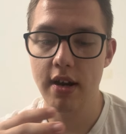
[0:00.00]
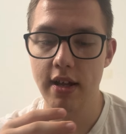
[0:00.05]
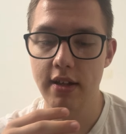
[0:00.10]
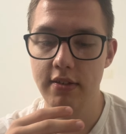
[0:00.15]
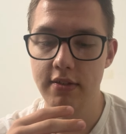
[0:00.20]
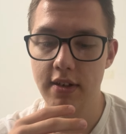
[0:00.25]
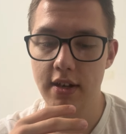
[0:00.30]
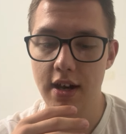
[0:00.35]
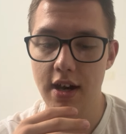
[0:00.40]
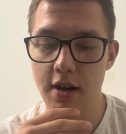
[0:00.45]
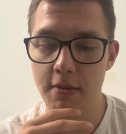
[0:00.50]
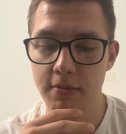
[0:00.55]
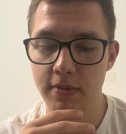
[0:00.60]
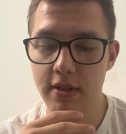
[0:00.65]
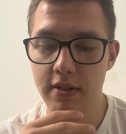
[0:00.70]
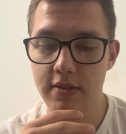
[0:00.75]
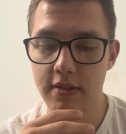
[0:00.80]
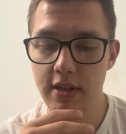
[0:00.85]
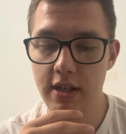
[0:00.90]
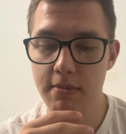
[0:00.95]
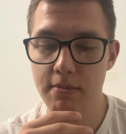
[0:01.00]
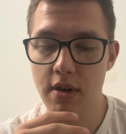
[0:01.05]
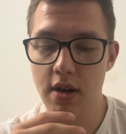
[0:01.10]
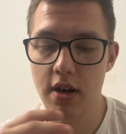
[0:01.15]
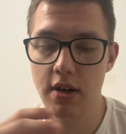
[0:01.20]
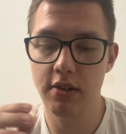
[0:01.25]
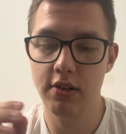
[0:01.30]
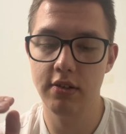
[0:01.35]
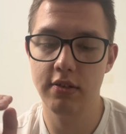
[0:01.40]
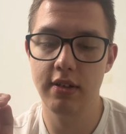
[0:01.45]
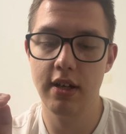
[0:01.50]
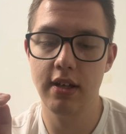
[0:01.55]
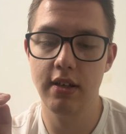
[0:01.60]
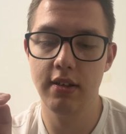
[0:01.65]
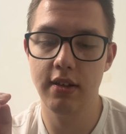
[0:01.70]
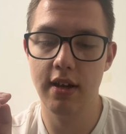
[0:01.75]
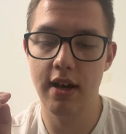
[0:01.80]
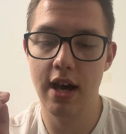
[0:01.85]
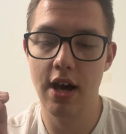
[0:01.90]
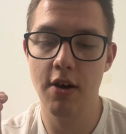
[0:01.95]
to help the team
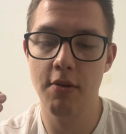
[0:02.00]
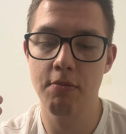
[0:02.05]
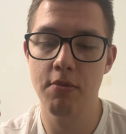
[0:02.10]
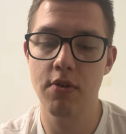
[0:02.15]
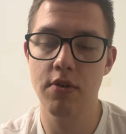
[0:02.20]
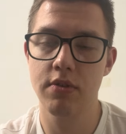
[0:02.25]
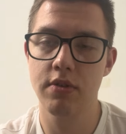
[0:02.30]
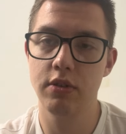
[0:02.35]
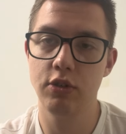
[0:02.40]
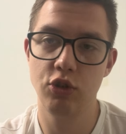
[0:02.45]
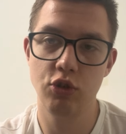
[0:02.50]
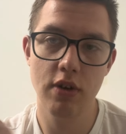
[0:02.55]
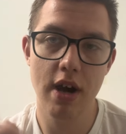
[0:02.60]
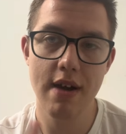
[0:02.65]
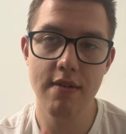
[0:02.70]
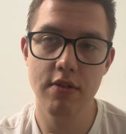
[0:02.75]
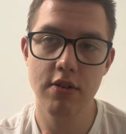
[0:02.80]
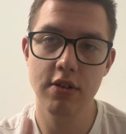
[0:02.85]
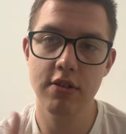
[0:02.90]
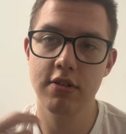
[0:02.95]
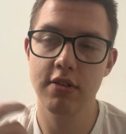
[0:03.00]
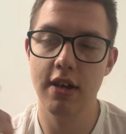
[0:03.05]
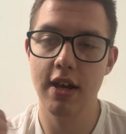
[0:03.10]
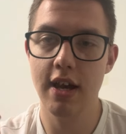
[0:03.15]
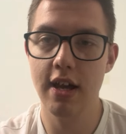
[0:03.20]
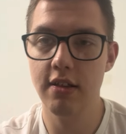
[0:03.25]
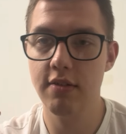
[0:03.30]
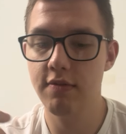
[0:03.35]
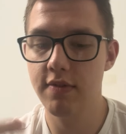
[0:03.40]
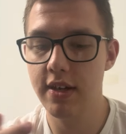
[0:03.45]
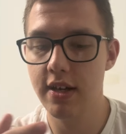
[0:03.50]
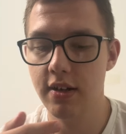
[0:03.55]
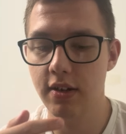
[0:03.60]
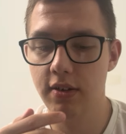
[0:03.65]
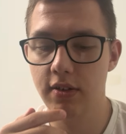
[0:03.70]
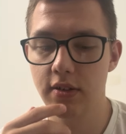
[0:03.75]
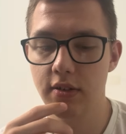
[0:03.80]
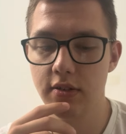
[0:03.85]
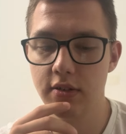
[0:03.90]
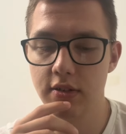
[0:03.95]
understand how both drivers and
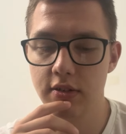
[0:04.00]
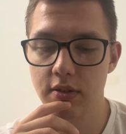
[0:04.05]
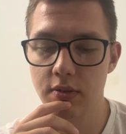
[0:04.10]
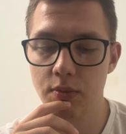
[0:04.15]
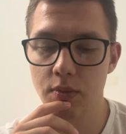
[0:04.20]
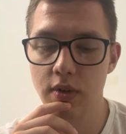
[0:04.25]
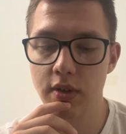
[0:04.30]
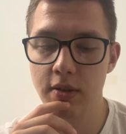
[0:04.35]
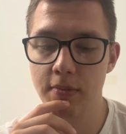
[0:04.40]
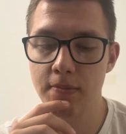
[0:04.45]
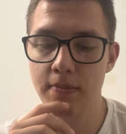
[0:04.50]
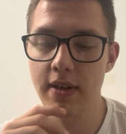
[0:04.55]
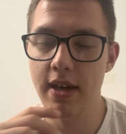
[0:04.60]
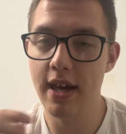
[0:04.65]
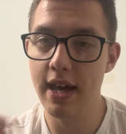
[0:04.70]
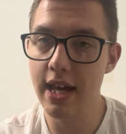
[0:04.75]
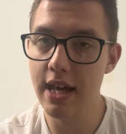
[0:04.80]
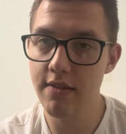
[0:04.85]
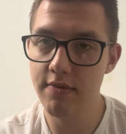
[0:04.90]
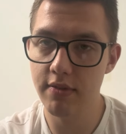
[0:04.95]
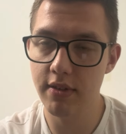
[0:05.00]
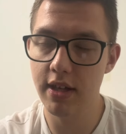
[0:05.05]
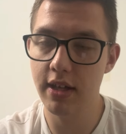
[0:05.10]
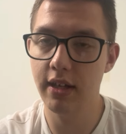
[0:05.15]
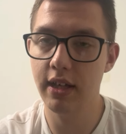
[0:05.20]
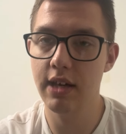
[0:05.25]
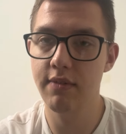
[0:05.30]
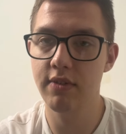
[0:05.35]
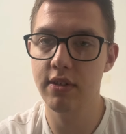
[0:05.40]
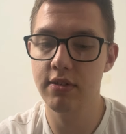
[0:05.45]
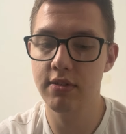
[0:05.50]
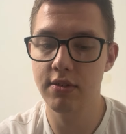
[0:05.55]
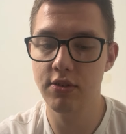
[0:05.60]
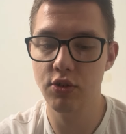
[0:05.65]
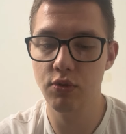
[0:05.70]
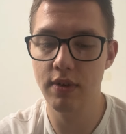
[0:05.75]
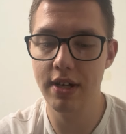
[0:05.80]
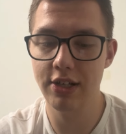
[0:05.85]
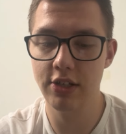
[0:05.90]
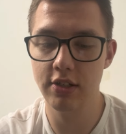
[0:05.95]
vehicles would behave in given
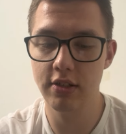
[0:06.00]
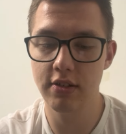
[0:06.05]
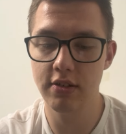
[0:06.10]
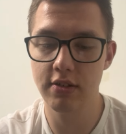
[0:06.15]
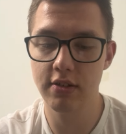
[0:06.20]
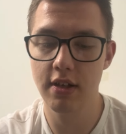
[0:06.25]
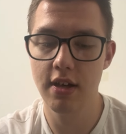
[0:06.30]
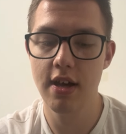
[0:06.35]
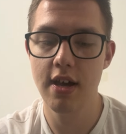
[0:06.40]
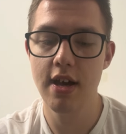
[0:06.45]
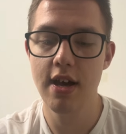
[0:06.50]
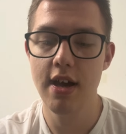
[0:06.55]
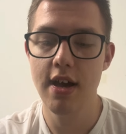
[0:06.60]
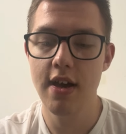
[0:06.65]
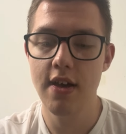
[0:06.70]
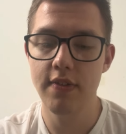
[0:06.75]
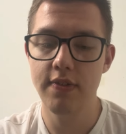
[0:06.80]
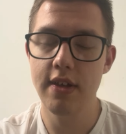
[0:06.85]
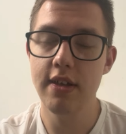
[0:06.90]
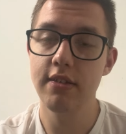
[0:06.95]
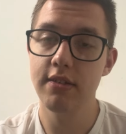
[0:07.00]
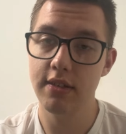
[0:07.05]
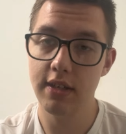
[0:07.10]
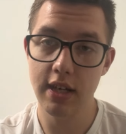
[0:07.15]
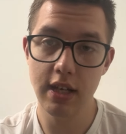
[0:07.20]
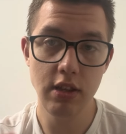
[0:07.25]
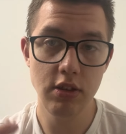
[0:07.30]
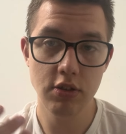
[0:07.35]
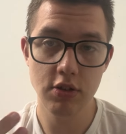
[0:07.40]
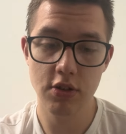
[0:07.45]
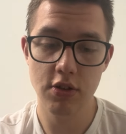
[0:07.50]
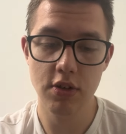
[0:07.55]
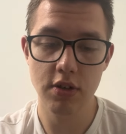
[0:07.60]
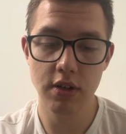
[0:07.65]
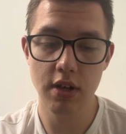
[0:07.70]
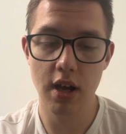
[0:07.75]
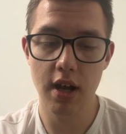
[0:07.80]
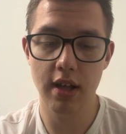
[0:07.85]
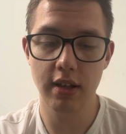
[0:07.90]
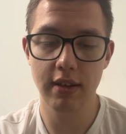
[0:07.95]
situations. This in
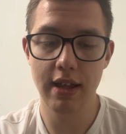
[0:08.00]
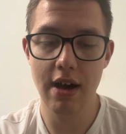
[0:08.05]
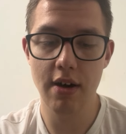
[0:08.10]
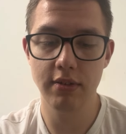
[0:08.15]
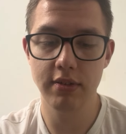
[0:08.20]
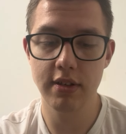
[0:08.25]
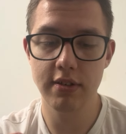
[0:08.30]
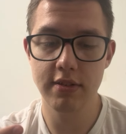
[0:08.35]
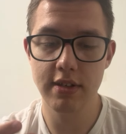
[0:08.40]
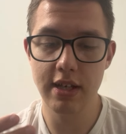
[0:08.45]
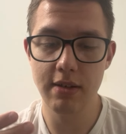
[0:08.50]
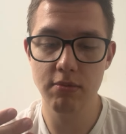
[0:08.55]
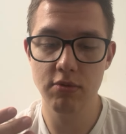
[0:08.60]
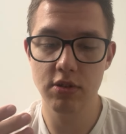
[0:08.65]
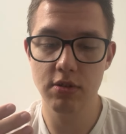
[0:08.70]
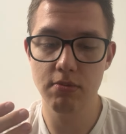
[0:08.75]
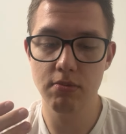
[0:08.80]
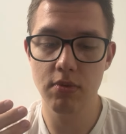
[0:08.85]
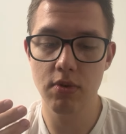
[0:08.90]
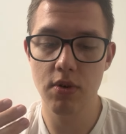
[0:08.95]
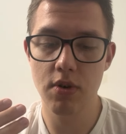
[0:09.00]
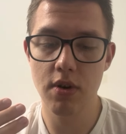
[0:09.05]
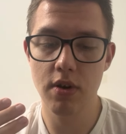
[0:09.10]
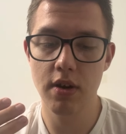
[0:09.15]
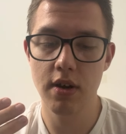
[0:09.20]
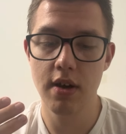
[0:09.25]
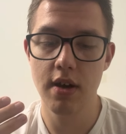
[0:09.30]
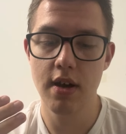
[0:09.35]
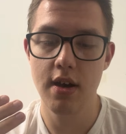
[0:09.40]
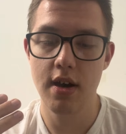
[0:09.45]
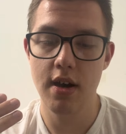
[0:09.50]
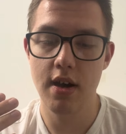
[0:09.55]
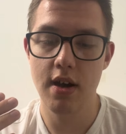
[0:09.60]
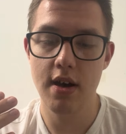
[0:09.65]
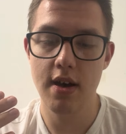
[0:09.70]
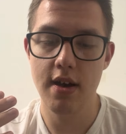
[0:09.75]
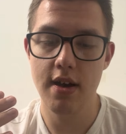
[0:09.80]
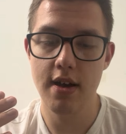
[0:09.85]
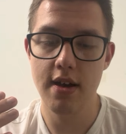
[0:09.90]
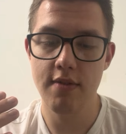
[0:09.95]
turn allowed the team to more
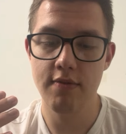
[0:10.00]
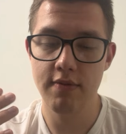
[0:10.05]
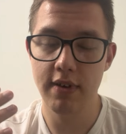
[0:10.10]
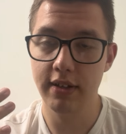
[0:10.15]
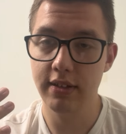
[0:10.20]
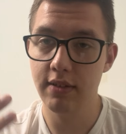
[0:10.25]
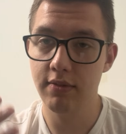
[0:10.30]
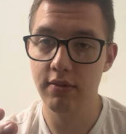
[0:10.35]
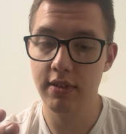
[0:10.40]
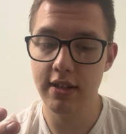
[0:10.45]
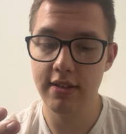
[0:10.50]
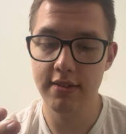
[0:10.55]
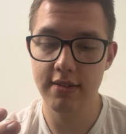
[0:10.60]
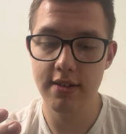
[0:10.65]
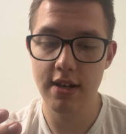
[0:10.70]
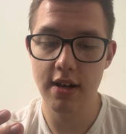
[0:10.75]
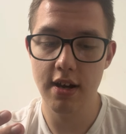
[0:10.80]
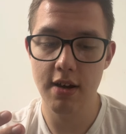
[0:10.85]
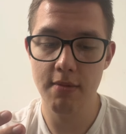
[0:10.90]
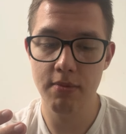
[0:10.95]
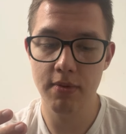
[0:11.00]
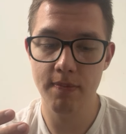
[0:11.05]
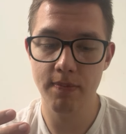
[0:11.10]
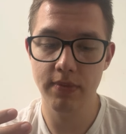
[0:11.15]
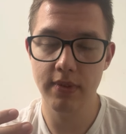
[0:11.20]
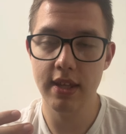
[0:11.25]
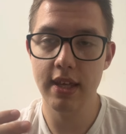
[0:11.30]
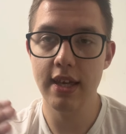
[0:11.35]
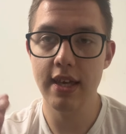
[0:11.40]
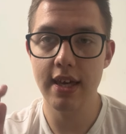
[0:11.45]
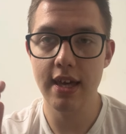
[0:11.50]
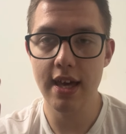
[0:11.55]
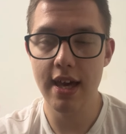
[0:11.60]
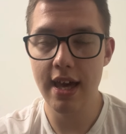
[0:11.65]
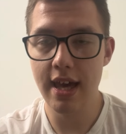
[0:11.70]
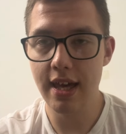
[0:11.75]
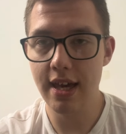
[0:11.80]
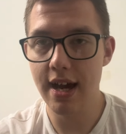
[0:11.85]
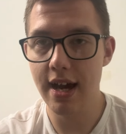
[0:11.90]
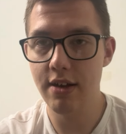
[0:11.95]
effectively set up the
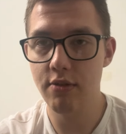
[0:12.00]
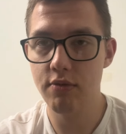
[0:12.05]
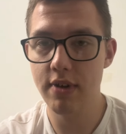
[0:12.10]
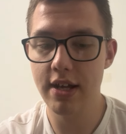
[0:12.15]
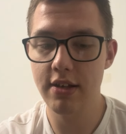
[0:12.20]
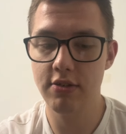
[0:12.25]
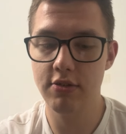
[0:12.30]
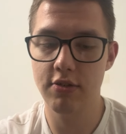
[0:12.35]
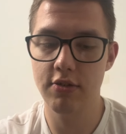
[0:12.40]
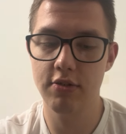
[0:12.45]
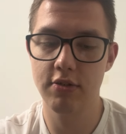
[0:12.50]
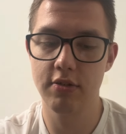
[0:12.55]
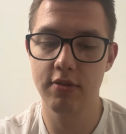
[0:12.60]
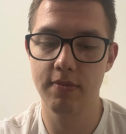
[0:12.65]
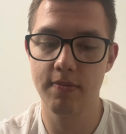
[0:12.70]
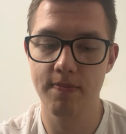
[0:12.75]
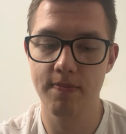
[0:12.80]
AI racers.